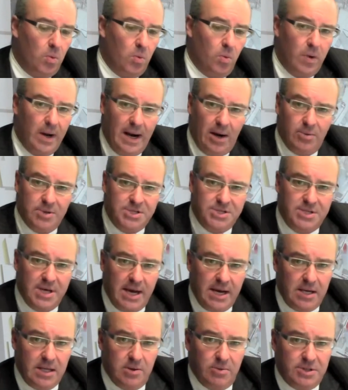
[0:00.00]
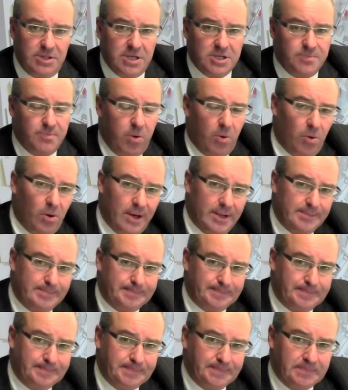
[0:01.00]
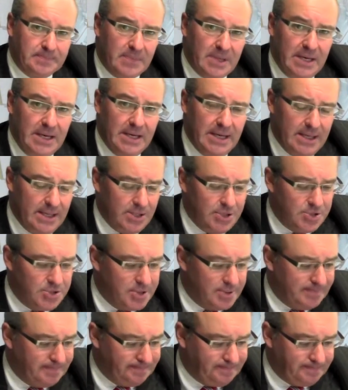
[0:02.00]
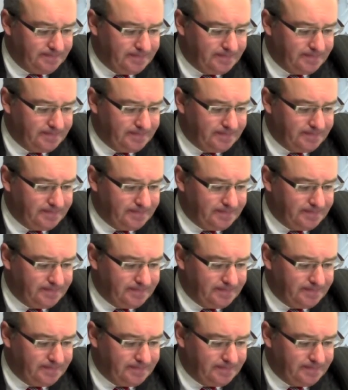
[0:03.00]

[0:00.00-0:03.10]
What I would say to you at this point is